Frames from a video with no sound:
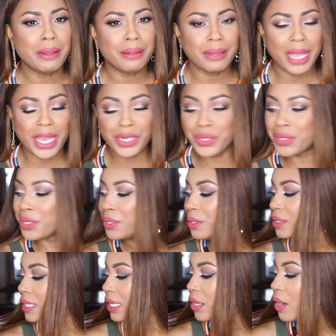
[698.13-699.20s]
lighter
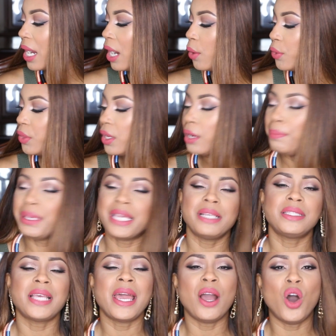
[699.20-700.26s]
girls that are out there,
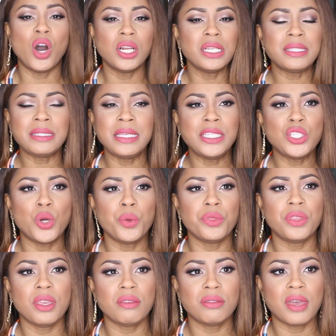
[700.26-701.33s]
because I honestly don't
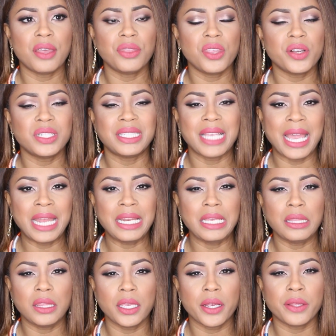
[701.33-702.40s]
think that there's
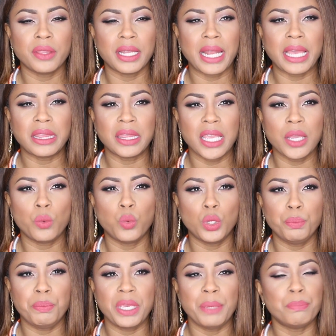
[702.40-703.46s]
any there that I think
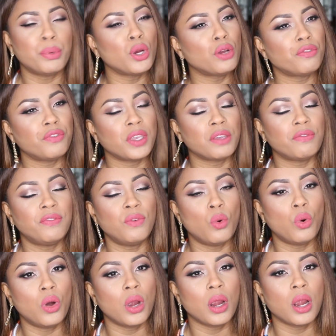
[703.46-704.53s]
would be perfect
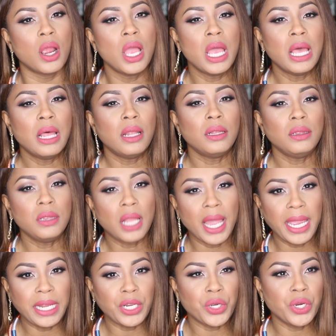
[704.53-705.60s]
for
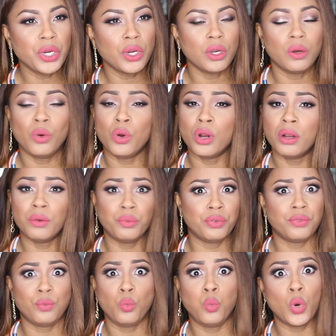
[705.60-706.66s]
lighter or
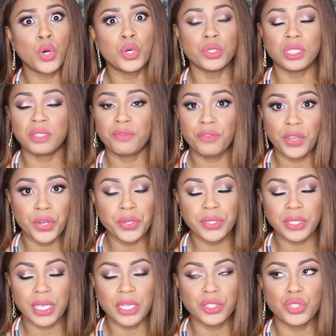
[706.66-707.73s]
worse fair
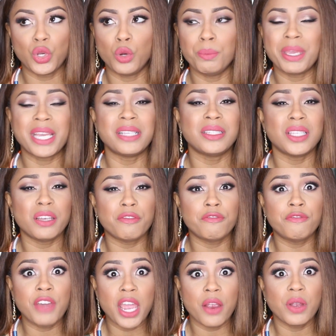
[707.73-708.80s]
skin tone, because they're
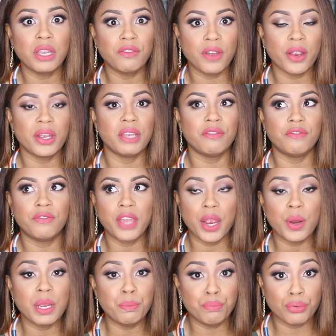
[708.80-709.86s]
very, very,
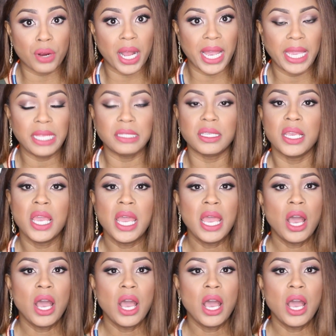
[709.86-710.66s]
very bright